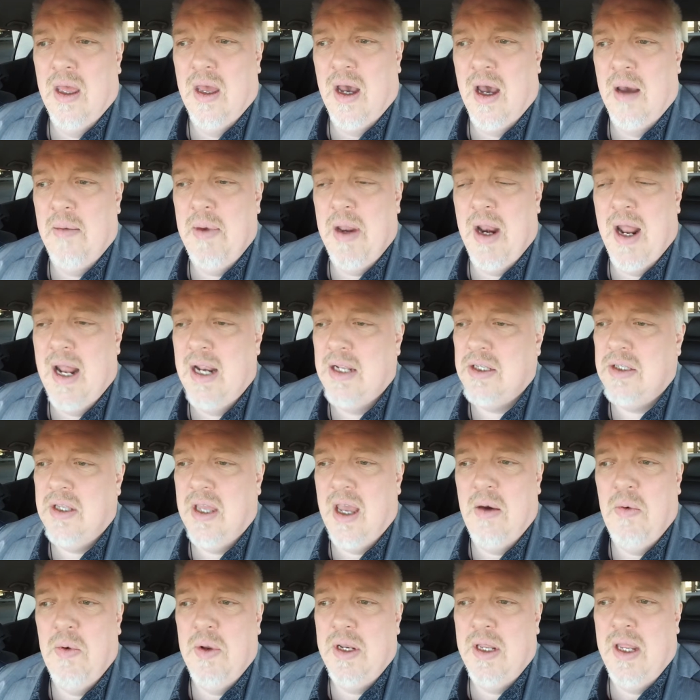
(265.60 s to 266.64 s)
I mean, honestly, I
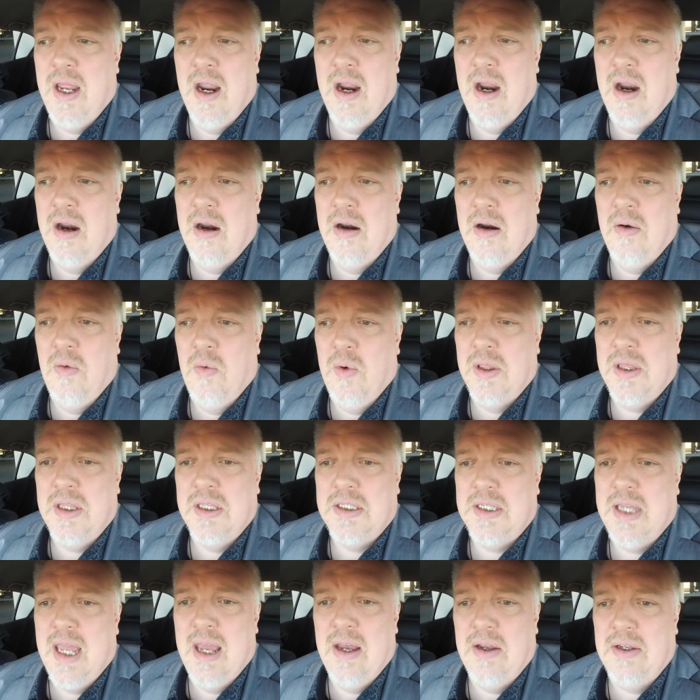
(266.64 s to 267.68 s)
wouldn't care what the
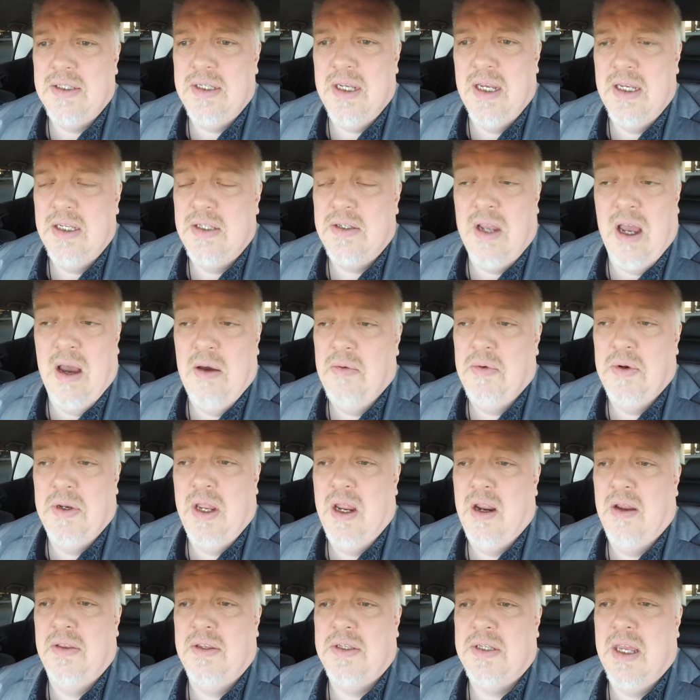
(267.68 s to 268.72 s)
scale says. I wouldn't
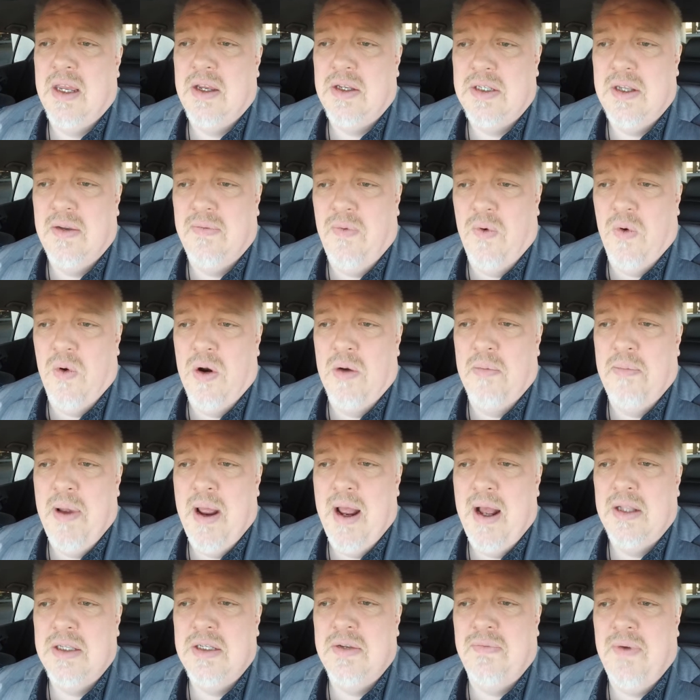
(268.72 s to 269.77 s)
care if the scale said 400
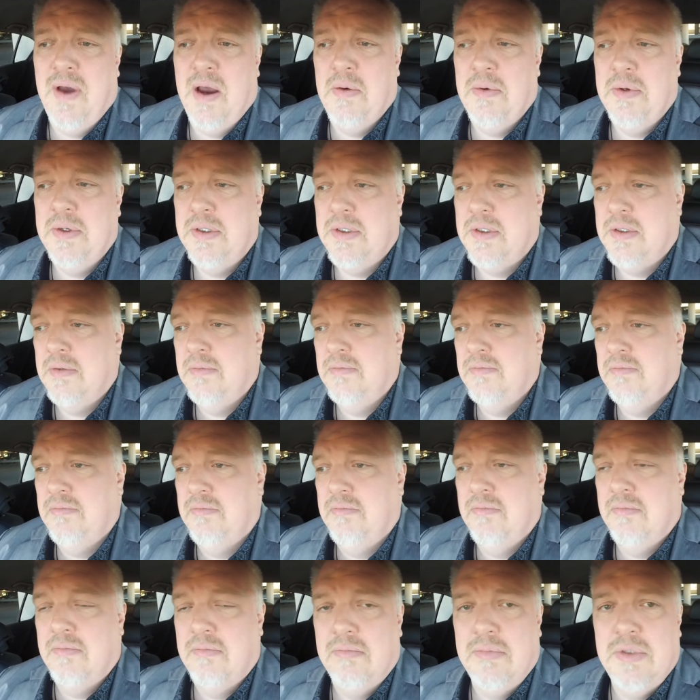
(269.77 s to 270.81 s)
pounds if I was
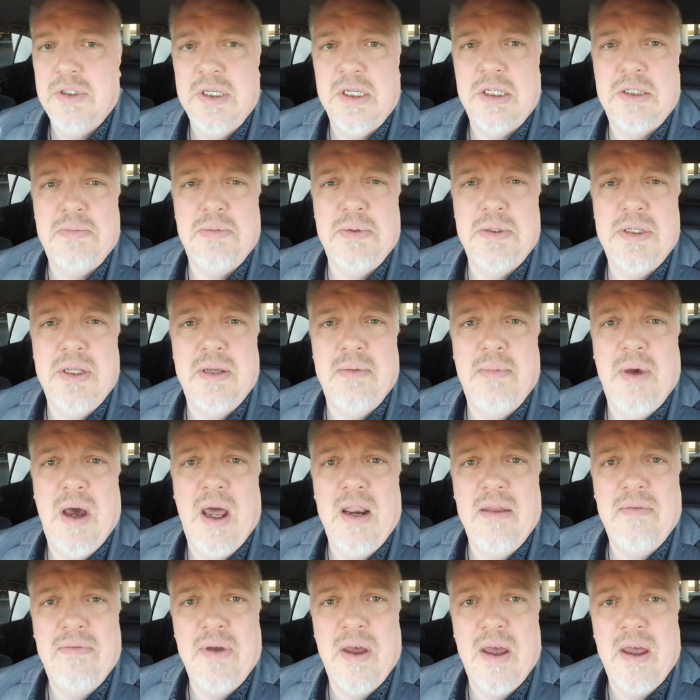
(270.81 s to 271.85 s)
6%
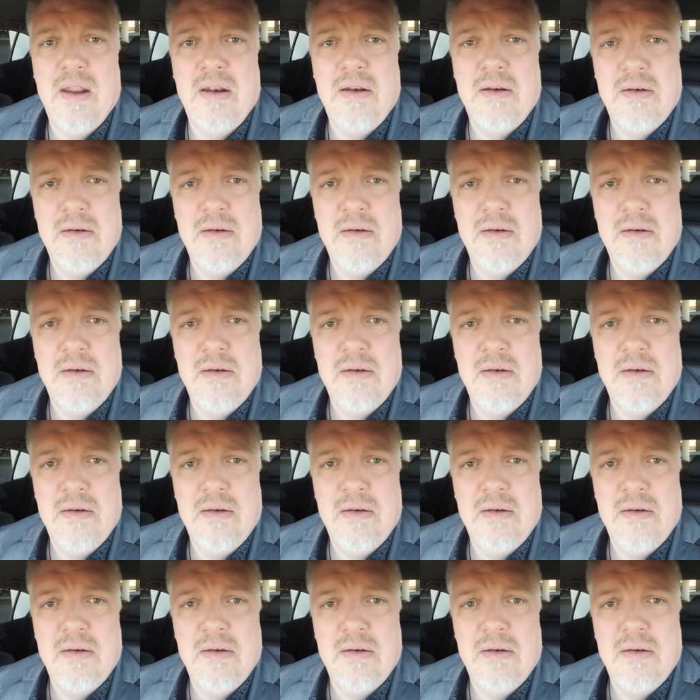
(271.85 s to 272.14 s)
body fat